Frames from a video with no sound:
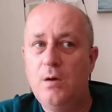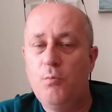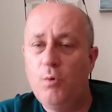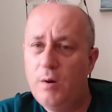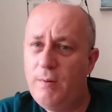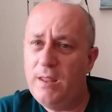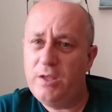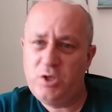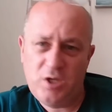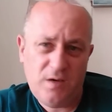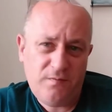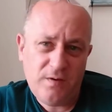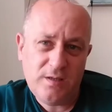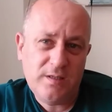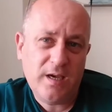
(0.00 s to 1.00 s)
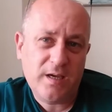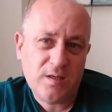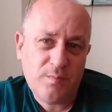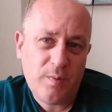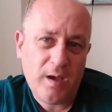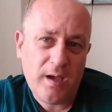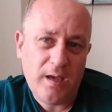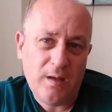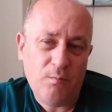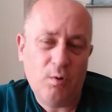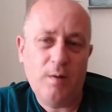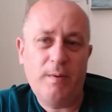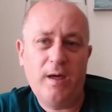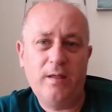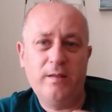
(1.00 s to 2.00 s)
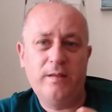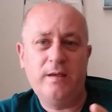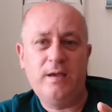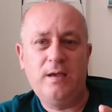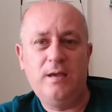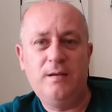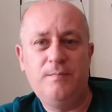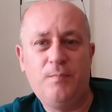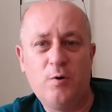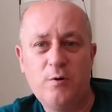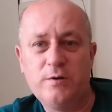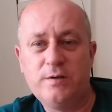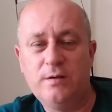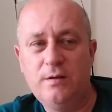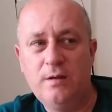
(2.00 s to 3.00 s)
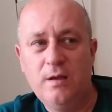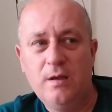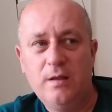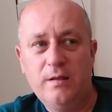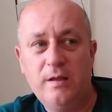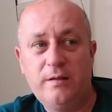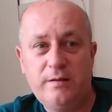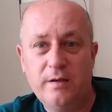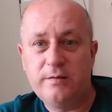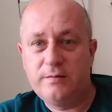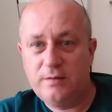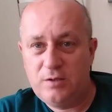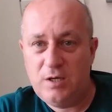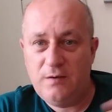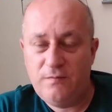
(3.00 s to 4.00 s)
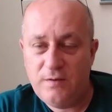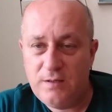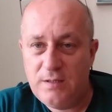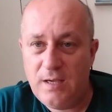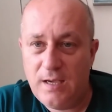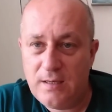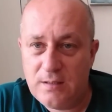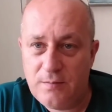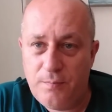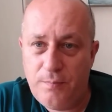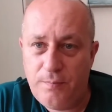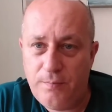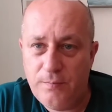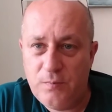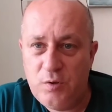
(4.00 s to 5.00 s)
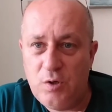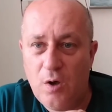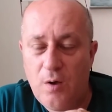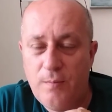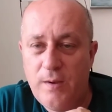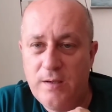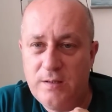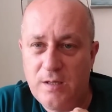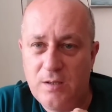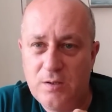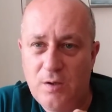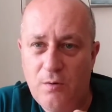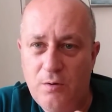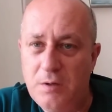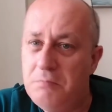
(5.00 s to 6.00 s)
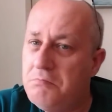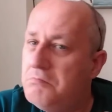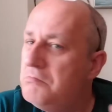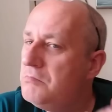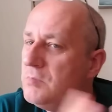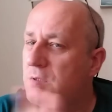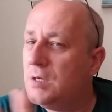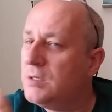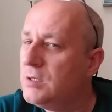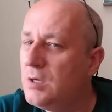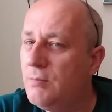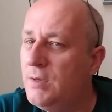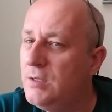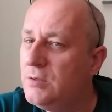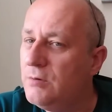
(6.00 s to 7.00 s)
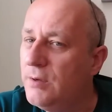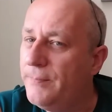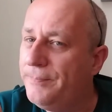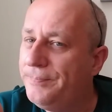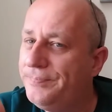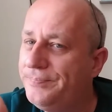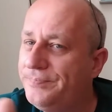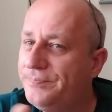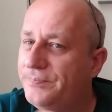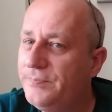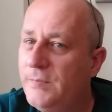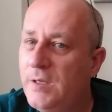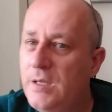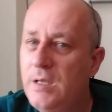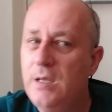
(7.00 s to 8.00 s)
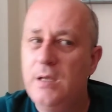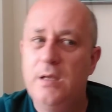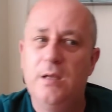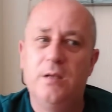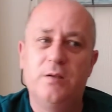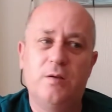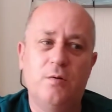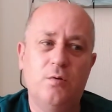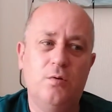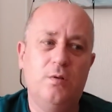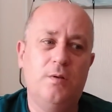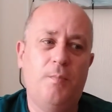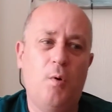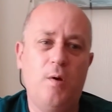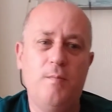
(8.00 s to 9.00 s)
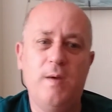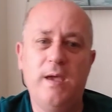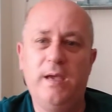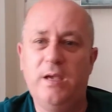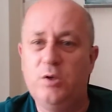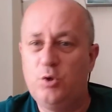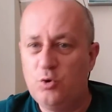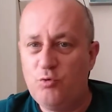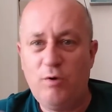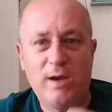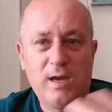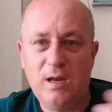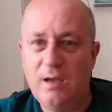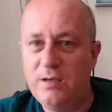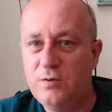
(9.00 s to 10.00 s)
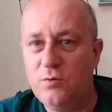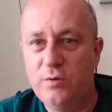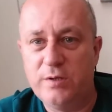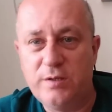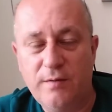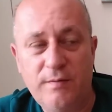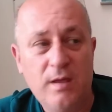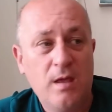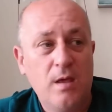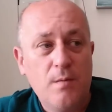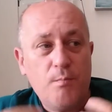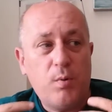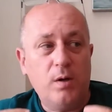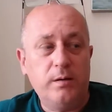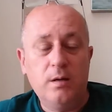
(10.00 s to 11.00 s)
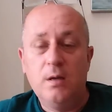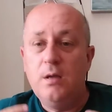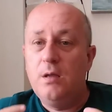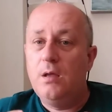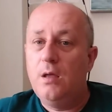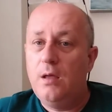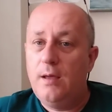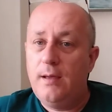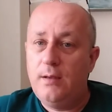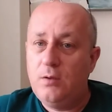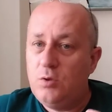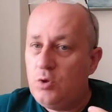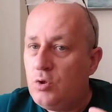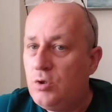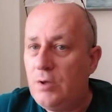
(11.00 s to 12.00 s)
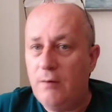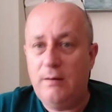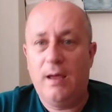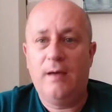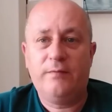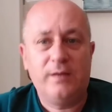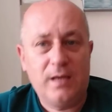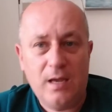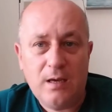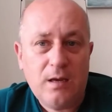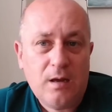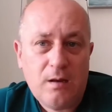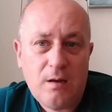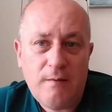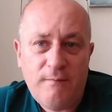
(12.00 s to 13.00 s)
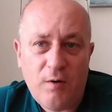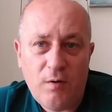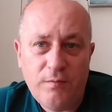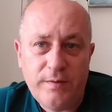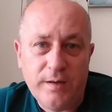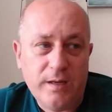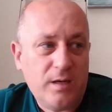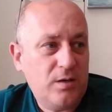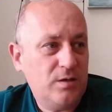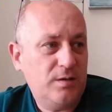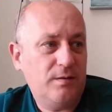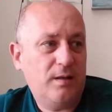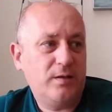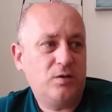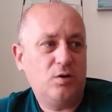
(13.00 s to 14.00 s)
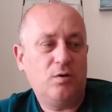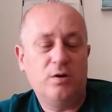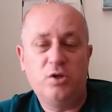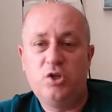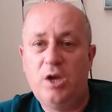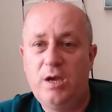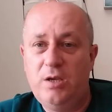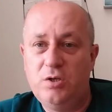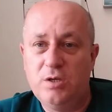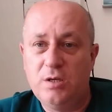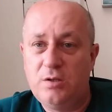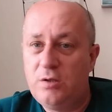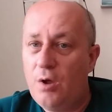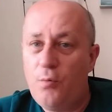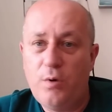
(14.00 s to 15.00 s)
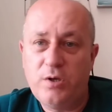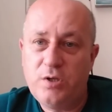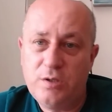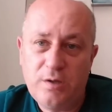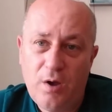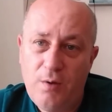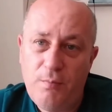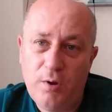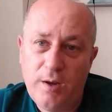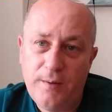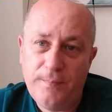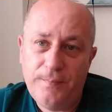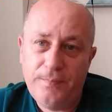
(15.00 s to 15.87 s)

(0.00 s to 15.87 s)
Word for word: What about the chief exec's pay? And what about the person that does the chief exec's job as a consultant? Doesn't come into it. So the point being is just recognize all this stuff. But don't have to get involved in it because unless you're going to change it, don't waste your time on it.